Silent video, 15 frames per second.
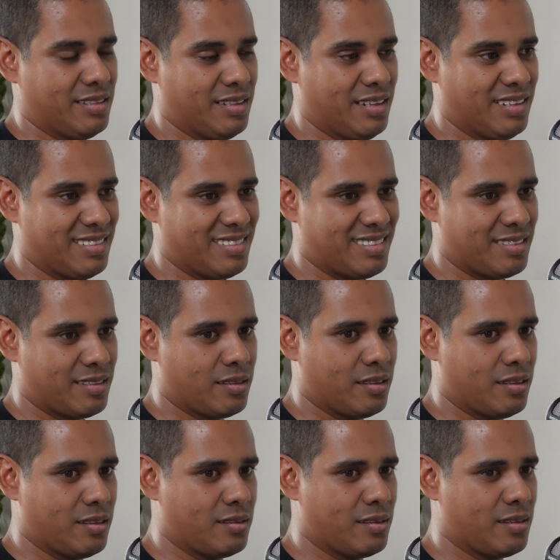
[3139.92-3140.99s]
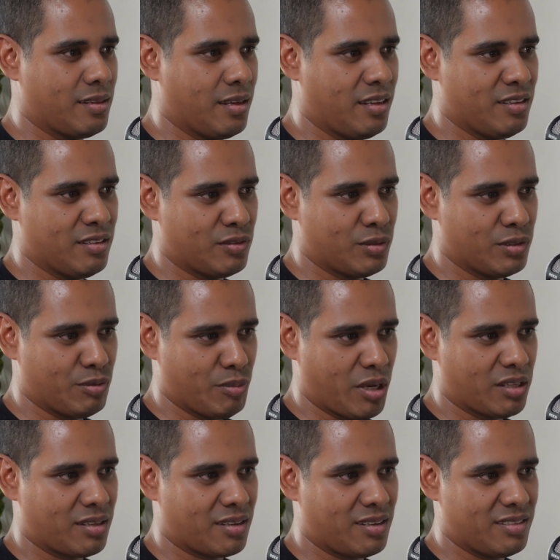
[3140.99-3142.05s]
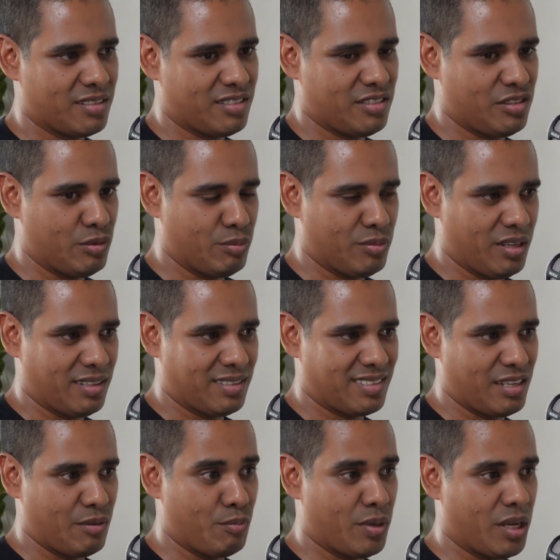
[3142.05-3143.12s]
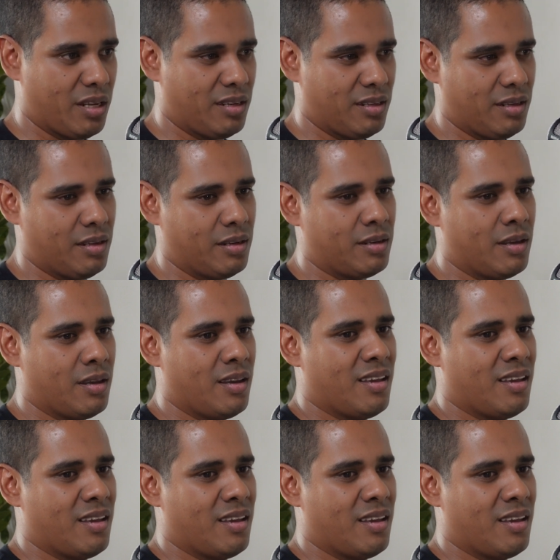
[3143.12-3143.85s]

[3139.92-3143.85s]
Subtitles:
As they automatically assume that's their main need.